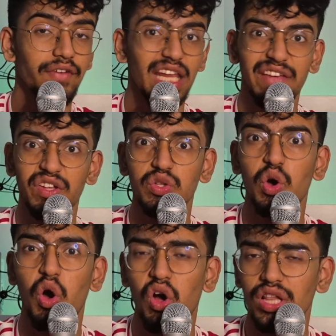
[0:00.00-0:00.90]
even though
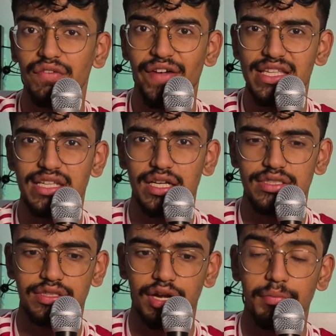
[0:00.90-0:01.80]
all the fans started
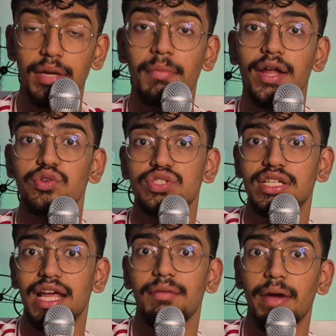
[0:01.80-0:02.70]
screaming, Mino's a
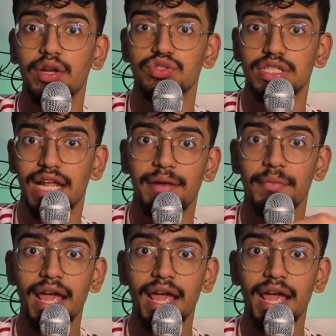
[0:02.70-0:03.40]
10, Mino's a 10.